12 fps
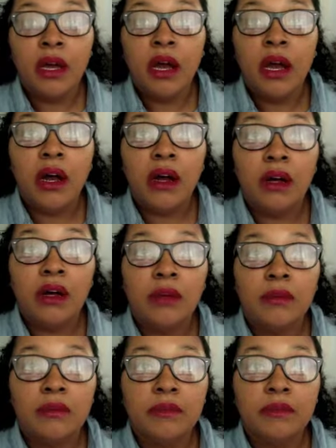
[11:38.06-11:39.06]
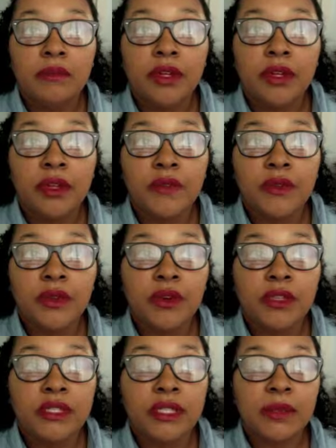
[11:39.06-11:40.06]
Um, because if you're going
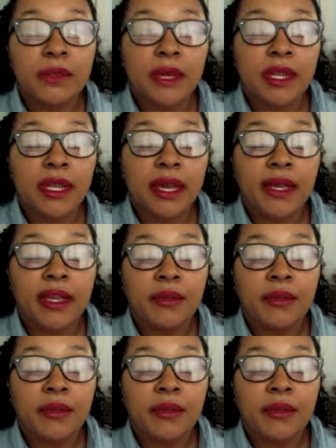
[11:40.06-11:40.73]
to sleep at night,